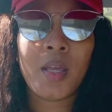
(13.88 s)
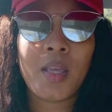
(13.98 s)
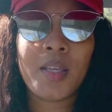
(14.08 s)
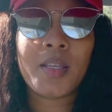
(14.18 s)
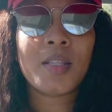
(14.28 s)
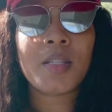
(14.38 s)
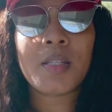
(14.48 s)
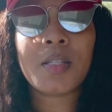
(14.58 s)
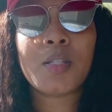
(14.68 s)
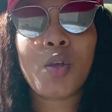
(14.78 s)

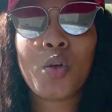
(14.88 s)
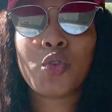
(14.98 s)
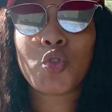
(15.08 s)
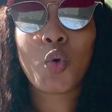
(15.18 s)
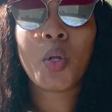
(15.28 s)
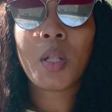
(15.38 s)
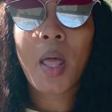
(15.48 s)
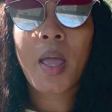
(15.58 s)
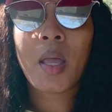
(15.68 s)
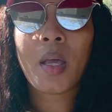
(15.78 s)
is sort of
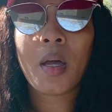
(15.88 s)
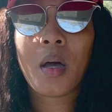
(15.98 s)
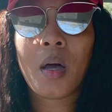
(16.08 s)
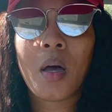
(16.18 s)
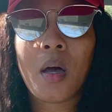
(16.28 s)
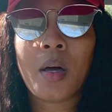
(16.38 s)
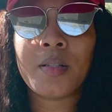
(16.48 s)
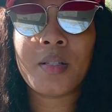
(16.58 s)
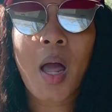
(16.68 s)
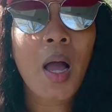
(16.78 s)
like a
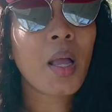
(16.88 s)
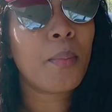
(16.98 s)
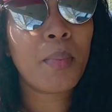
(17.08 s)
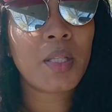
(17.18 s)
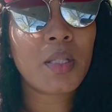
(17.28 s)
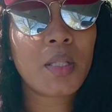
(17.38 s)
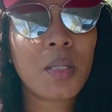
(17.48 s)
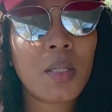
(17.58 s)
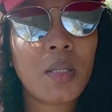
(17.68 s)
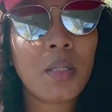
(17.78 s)

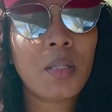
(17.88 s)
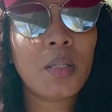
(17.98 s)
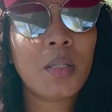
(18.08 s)
documented,